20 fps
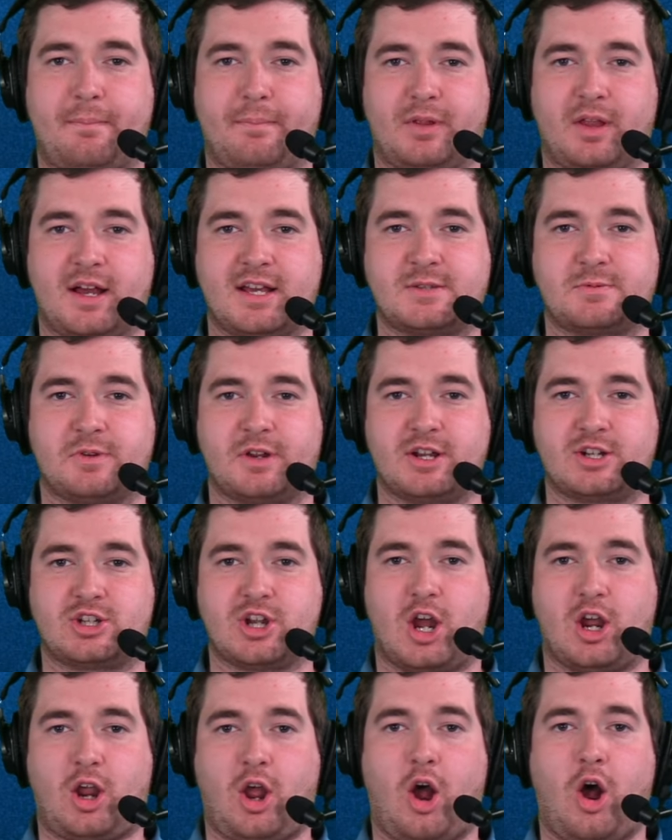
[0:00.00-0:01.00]
Plus, we're going to
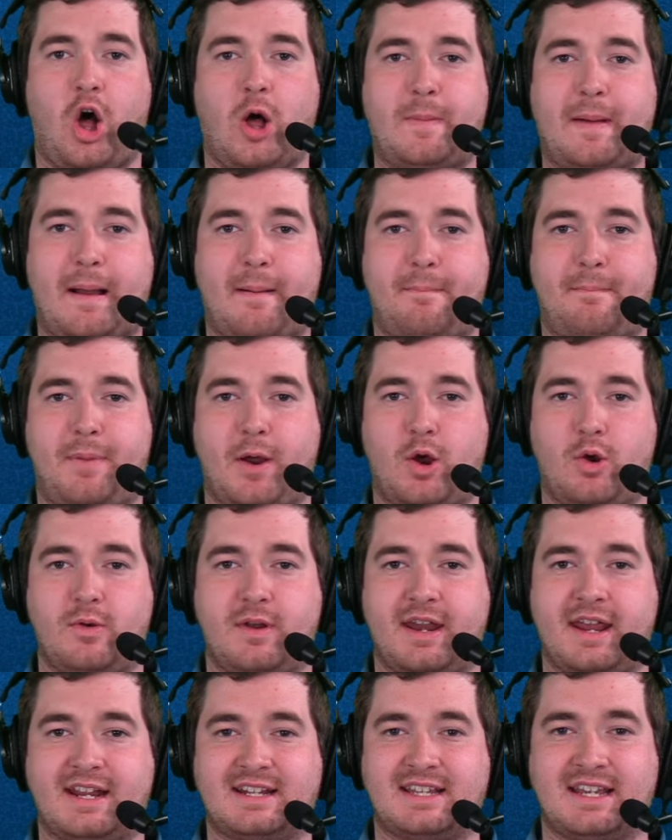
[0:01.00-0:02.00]
talk all about Bo
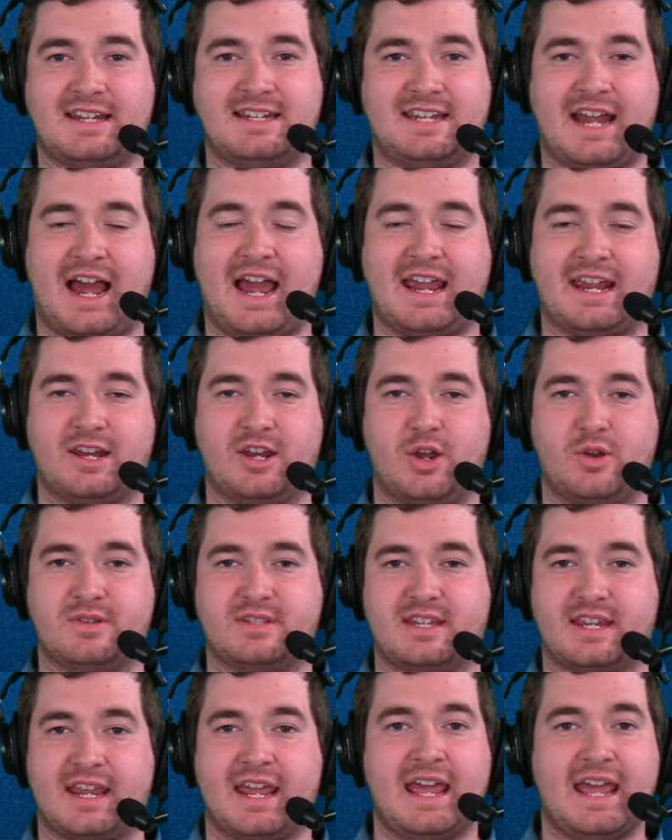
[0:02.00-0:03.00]
Nix and
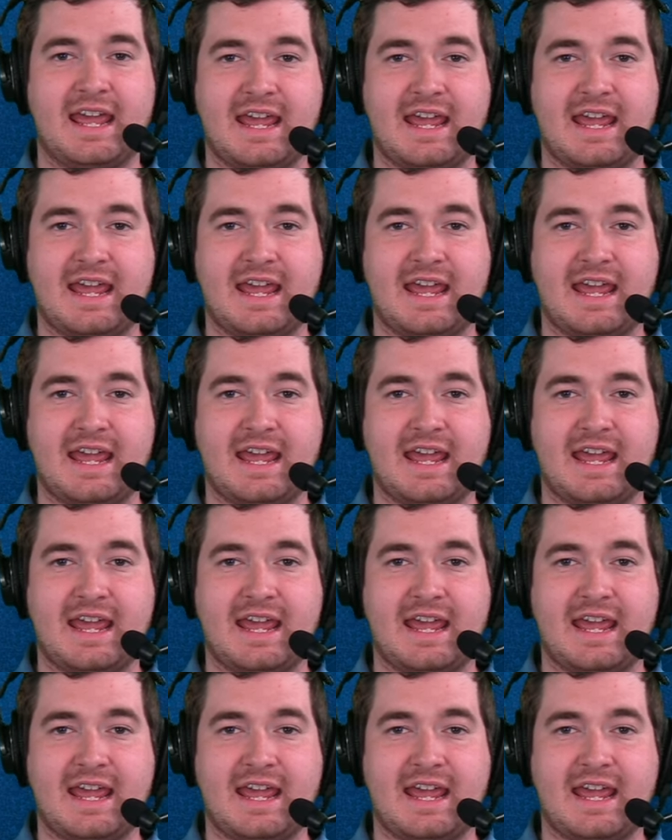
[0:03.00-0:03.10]
diagnosing